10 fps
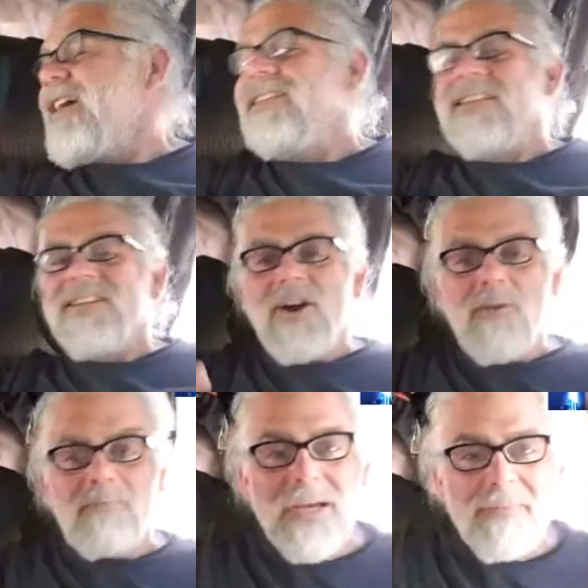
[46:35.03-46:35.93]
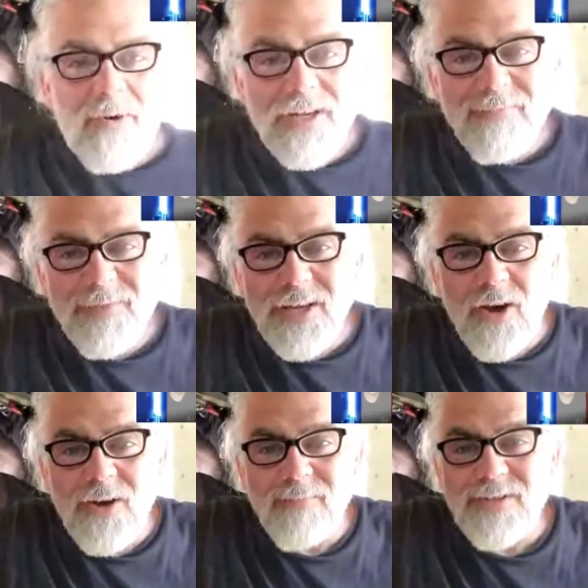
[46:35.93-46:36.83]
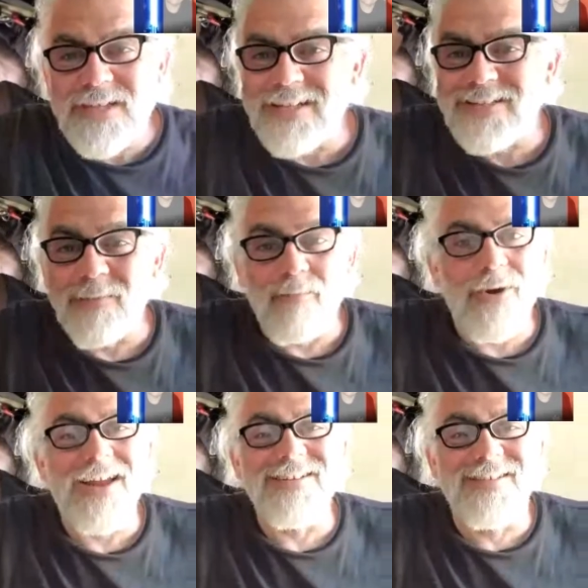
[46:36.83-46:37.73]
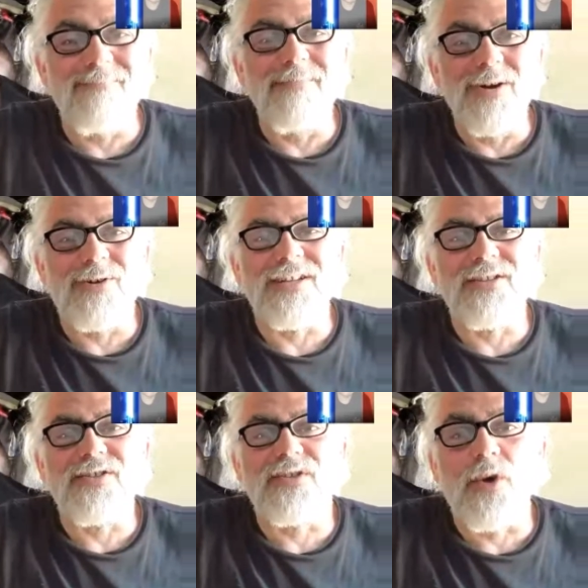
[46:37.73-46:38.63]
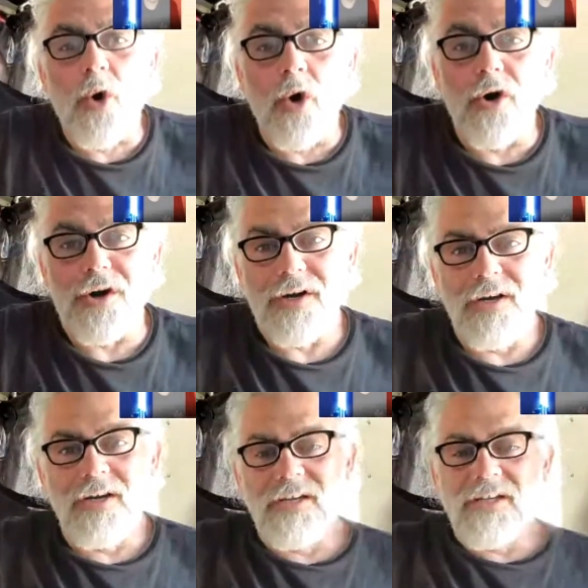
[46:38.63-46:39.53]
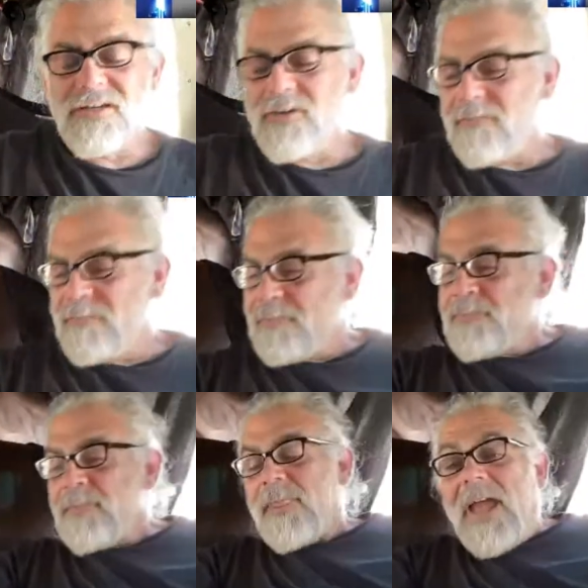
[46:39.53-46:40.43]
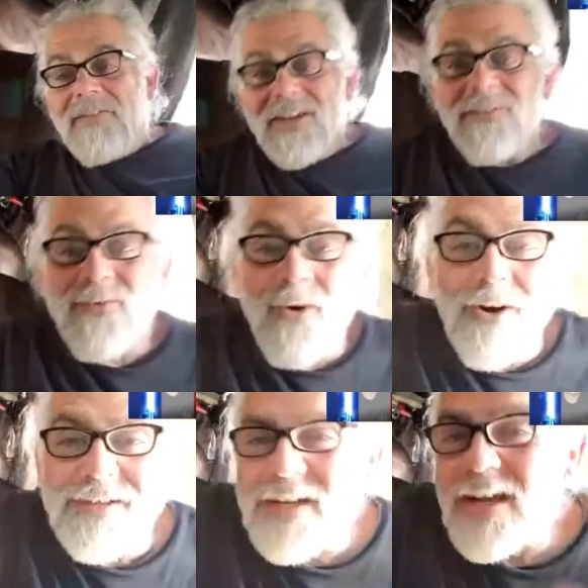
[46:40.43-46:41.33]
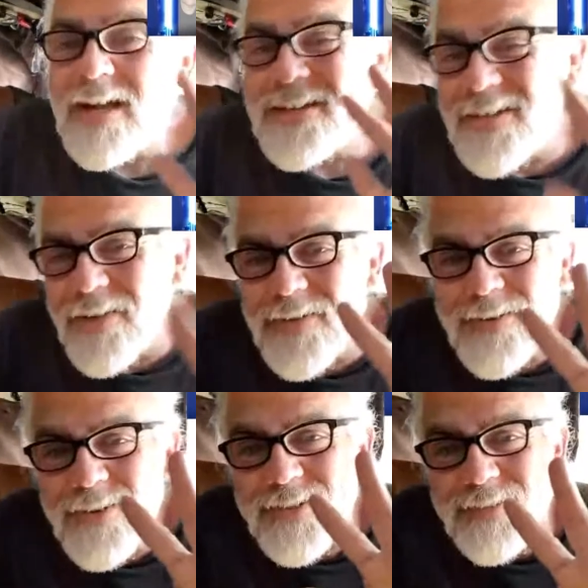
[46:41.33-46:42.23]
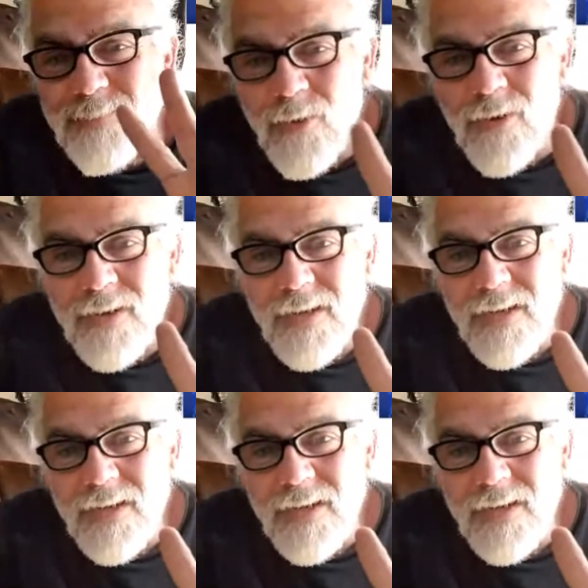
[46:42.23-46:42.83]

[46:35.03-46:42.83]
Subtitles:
And it's like, yo, people, leave me alone. I'm just getting some bread and some milk at the store, And then, of course, nothing looks more